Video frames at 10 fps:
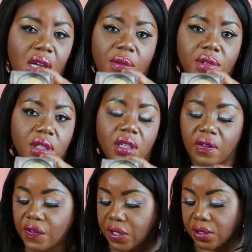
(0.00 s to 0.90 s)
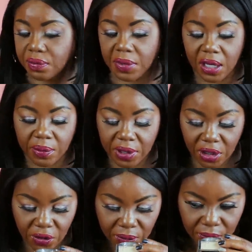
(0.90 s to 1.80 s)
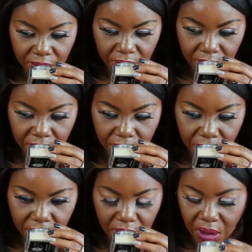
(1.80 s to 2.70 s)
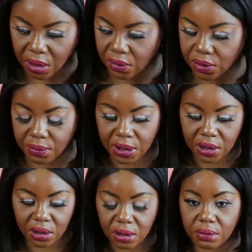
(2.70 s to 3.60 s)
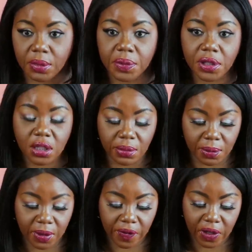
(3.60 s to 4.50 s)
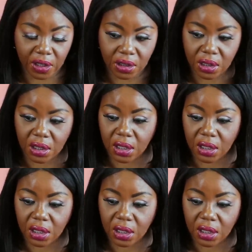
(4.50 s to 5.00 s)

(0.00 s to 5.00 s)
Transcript: I was looking for the smell because I don't smell it. Let me put some on my face.